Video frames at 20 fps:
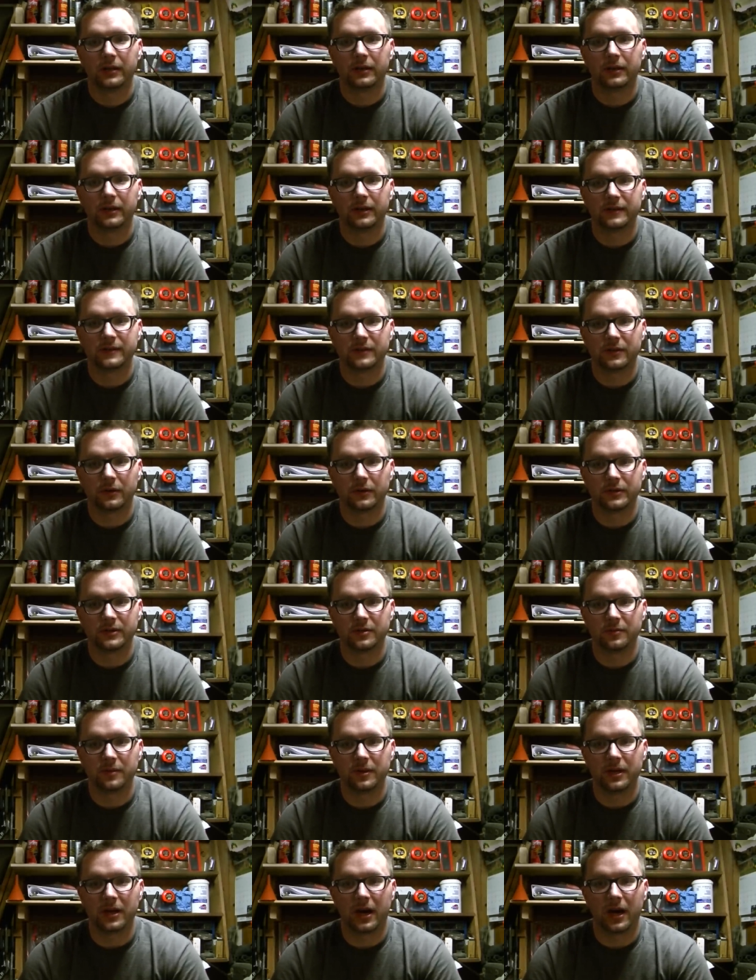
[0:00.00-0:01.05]
is going to
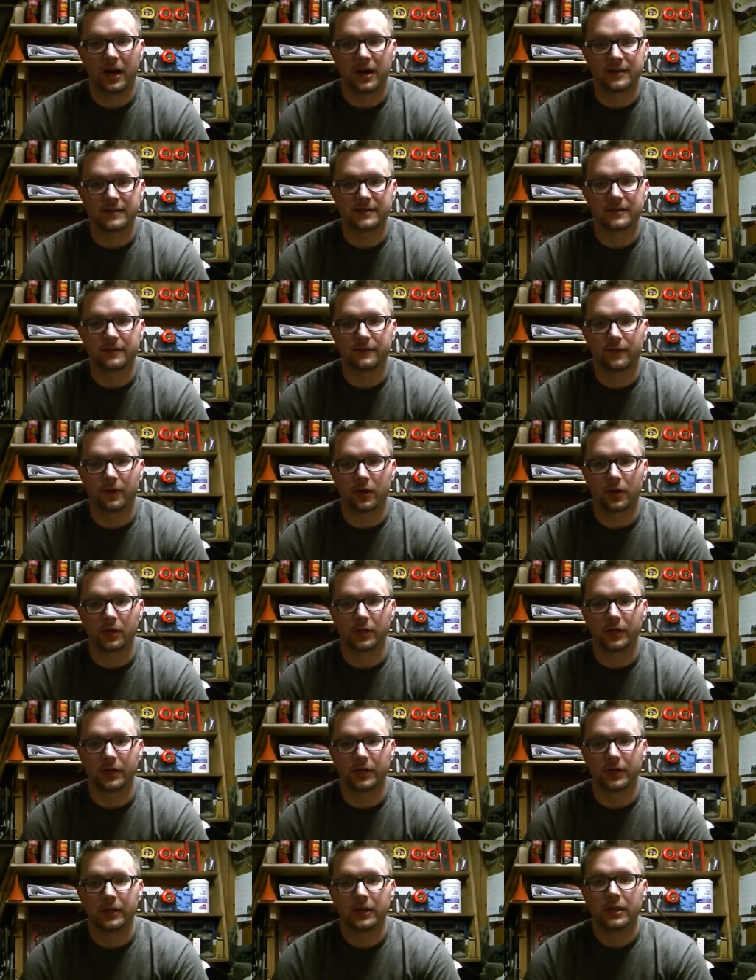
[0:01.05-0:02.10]
be a
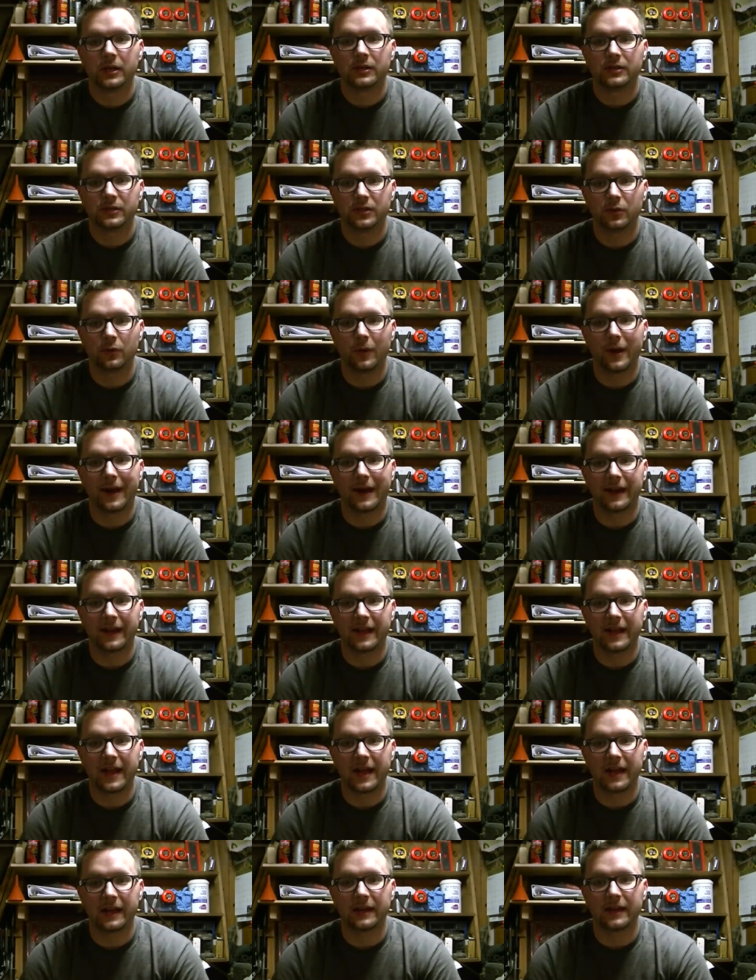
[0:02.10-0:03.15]
Husqvarna
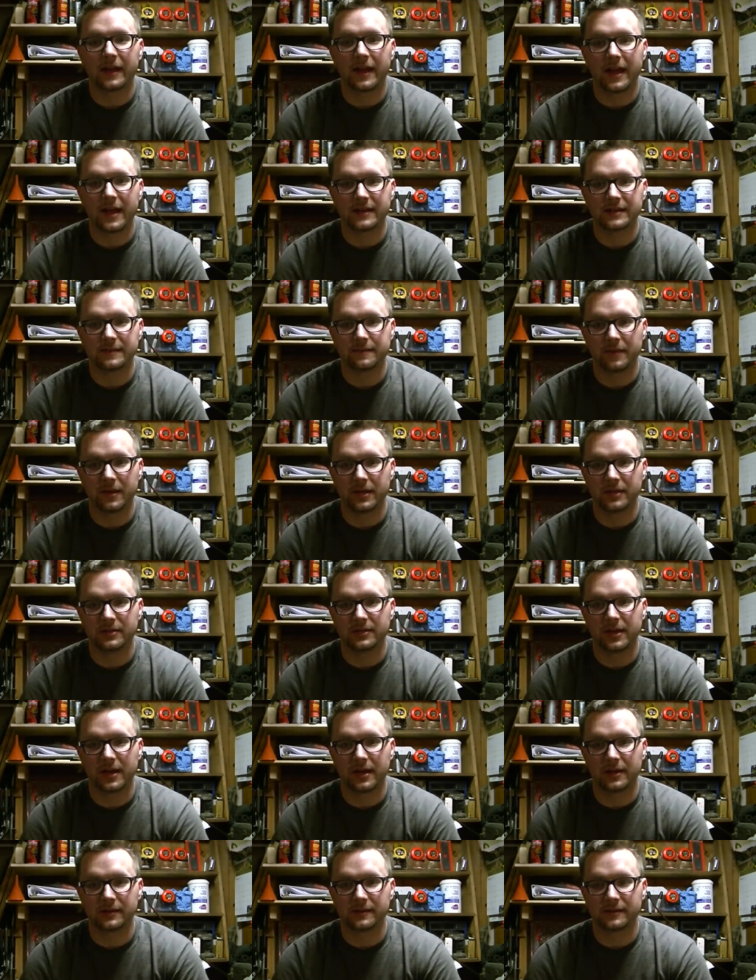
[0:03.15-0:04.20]
288 XP
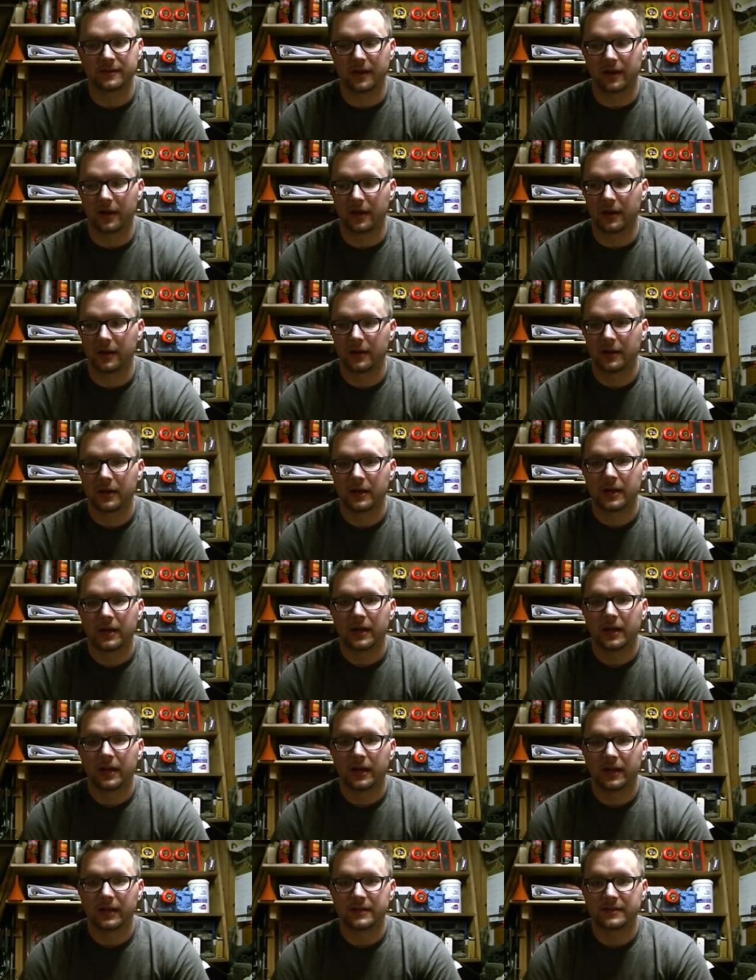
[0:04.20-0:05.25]
chainsaw.
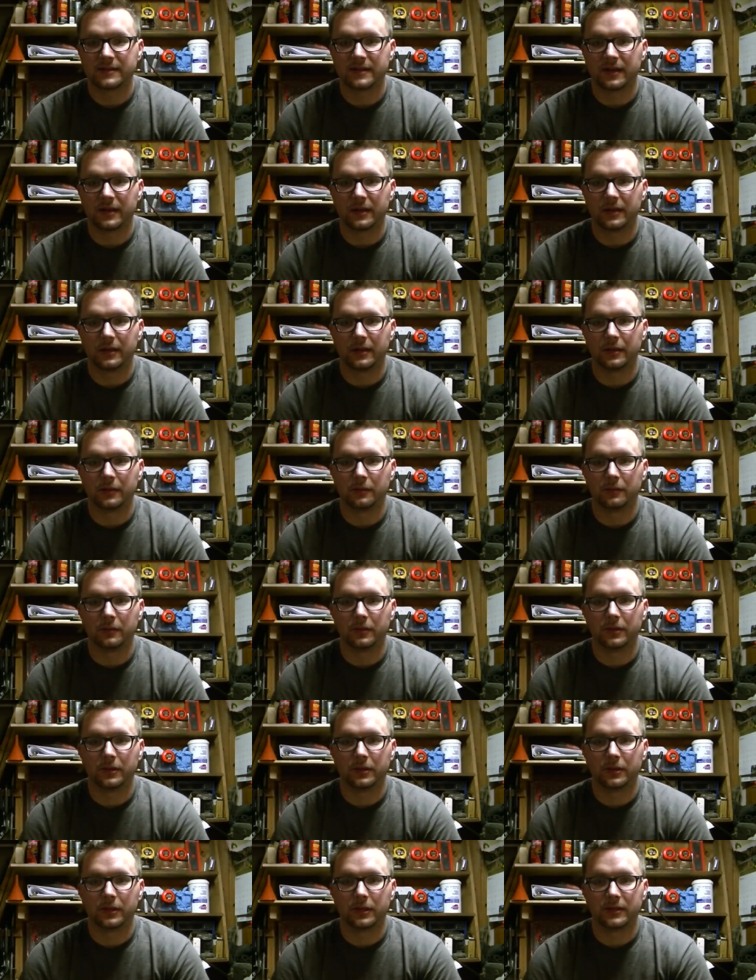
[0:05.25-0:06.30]
It's a
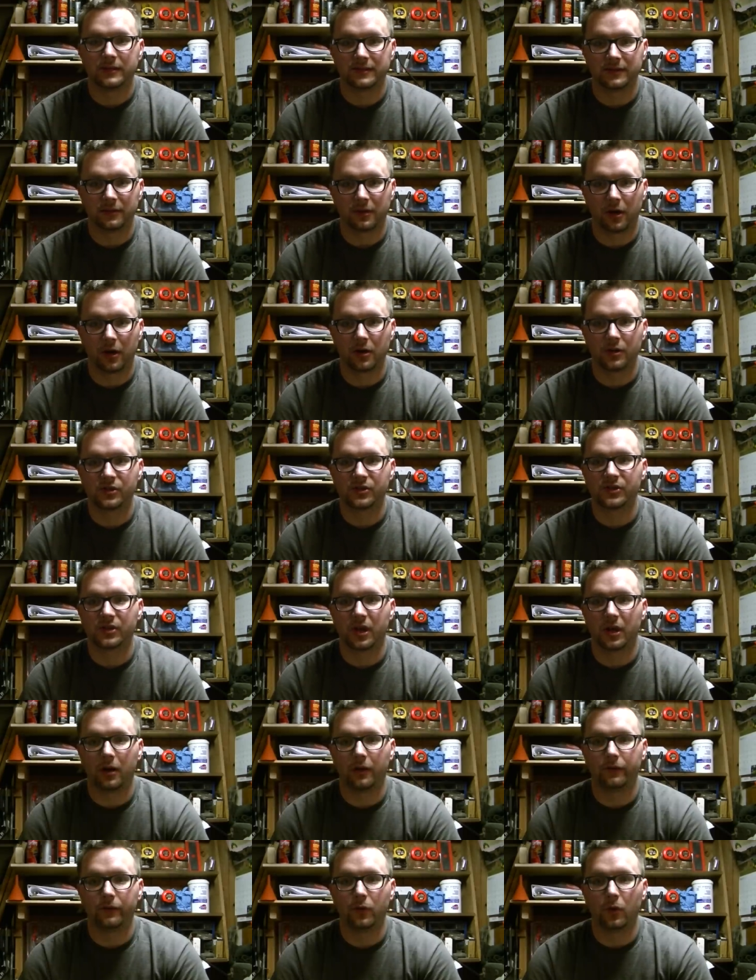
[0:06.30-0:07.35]
it's a large
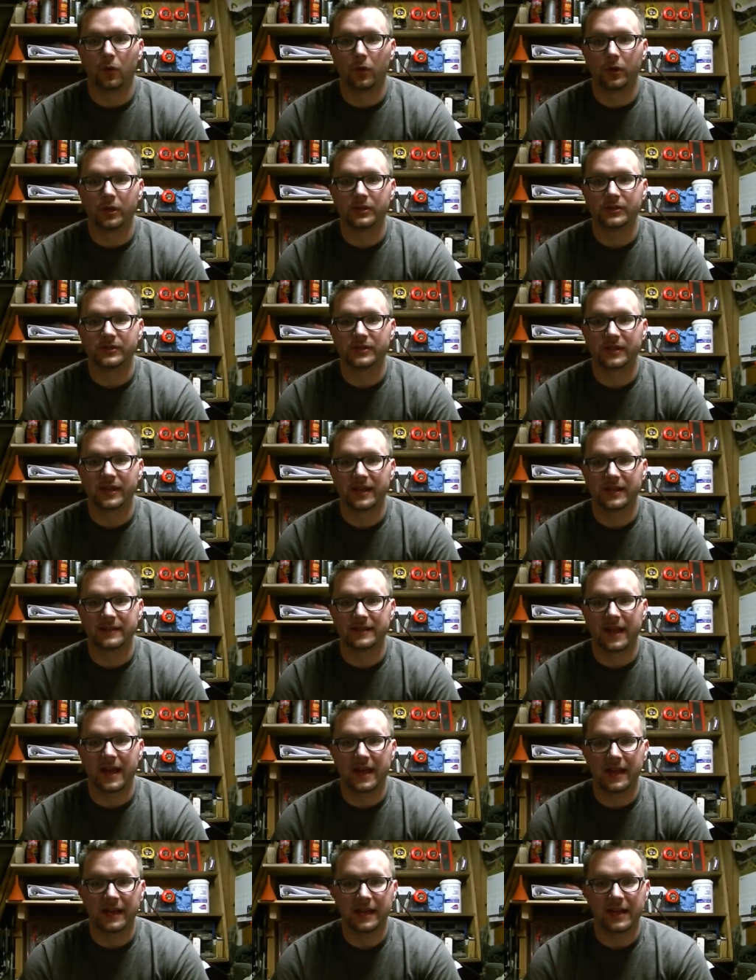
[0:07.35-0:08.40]
saw, of course. It has
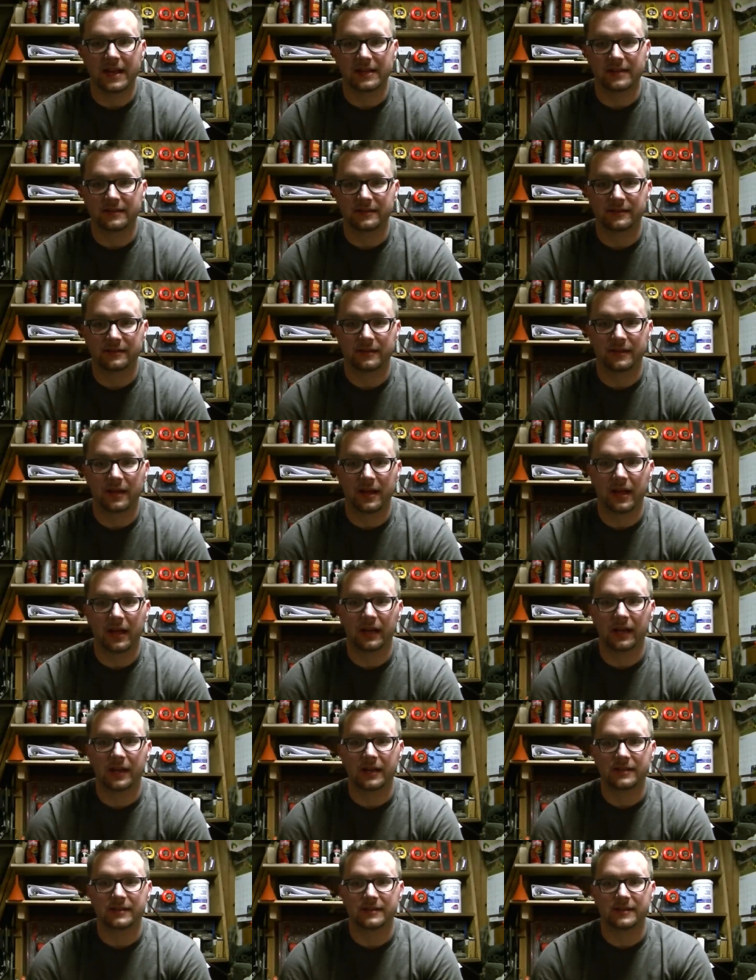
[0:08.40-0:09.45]
88
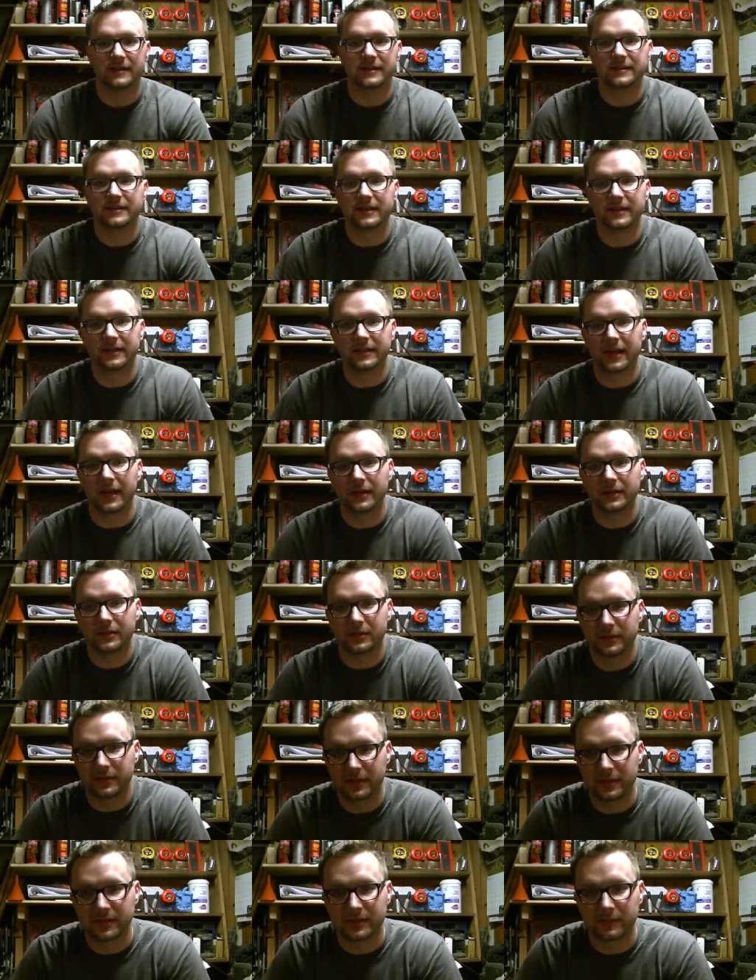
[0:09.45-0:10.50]
88 cc
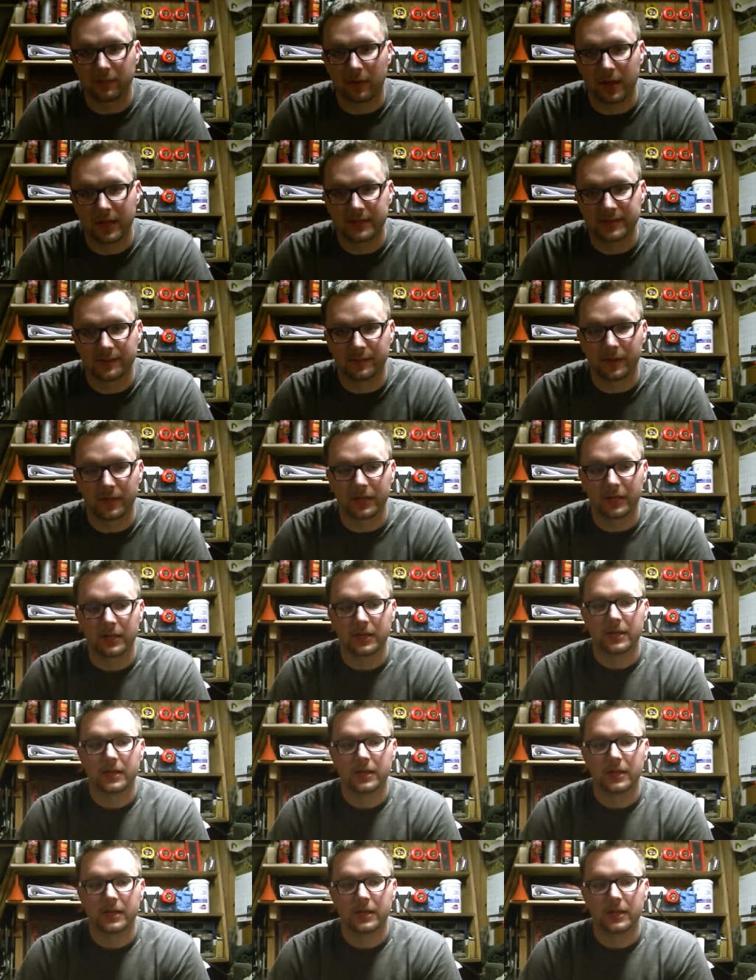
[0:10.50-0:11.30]
engine displacement